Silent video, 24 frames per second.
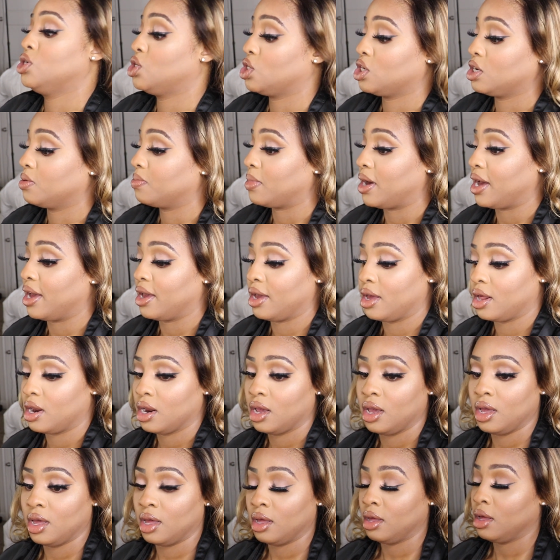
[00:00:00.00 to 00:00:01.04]
shook by it.
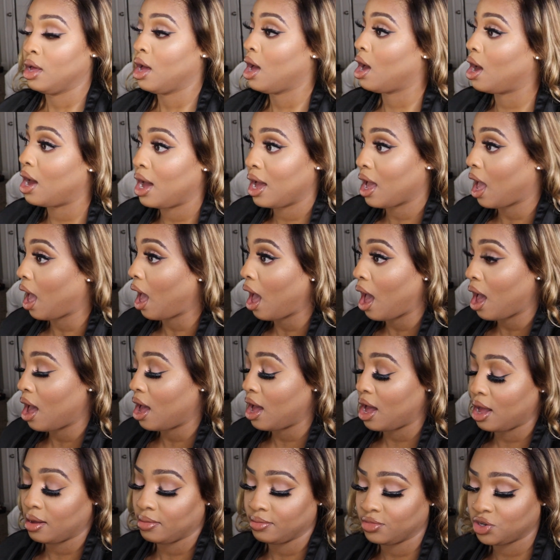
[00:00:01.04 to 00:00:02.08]

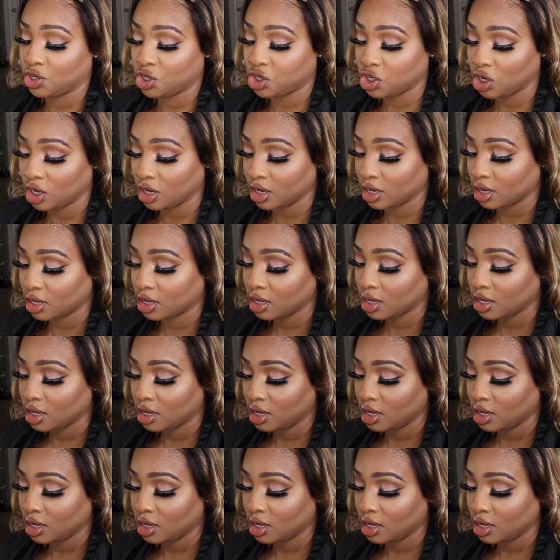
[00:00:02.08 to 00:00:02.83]
I'm shook.